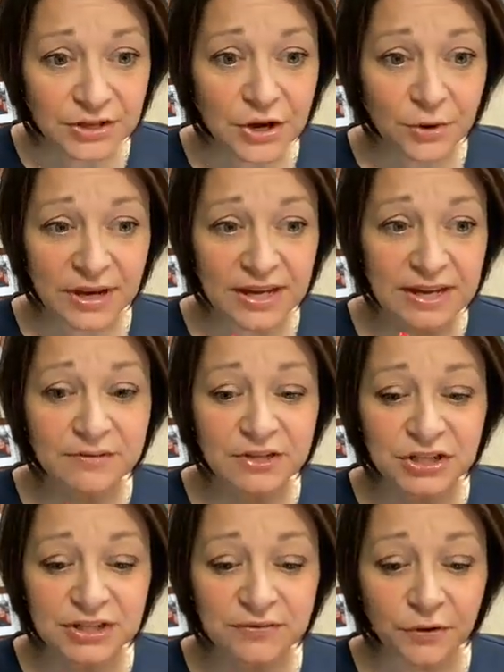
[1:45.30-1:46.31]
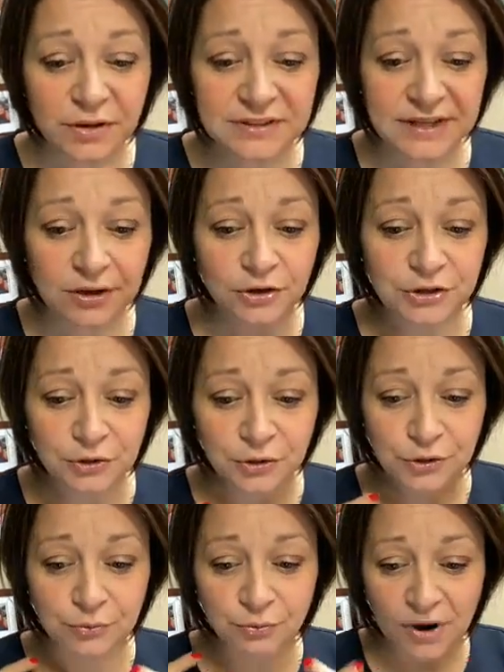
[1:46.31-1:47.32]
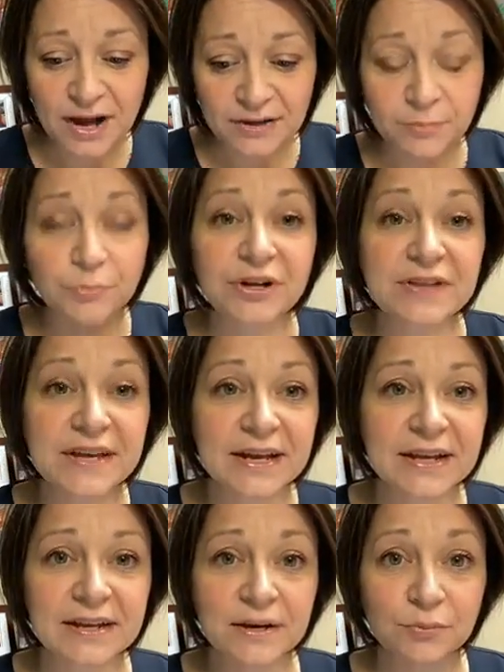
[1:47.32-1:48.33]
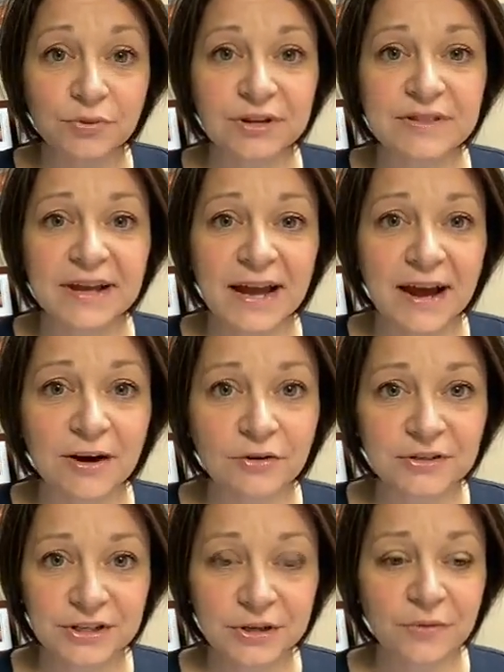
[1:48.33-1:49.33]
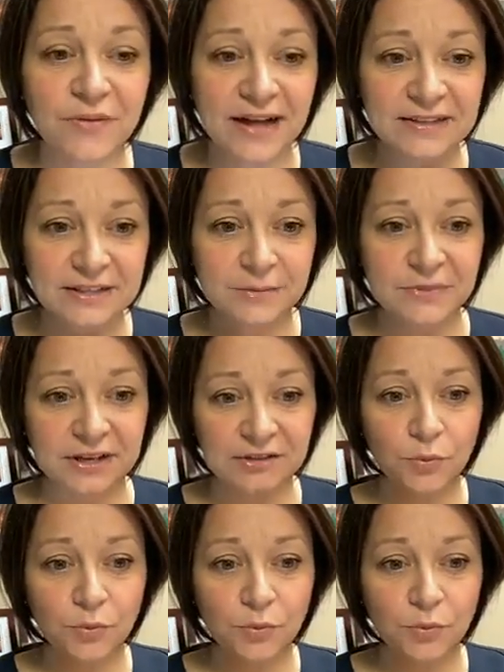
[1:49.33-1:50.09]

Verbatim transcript: you know, even just focusing on your, your breath, breathing in and breathing out, you know, that's something.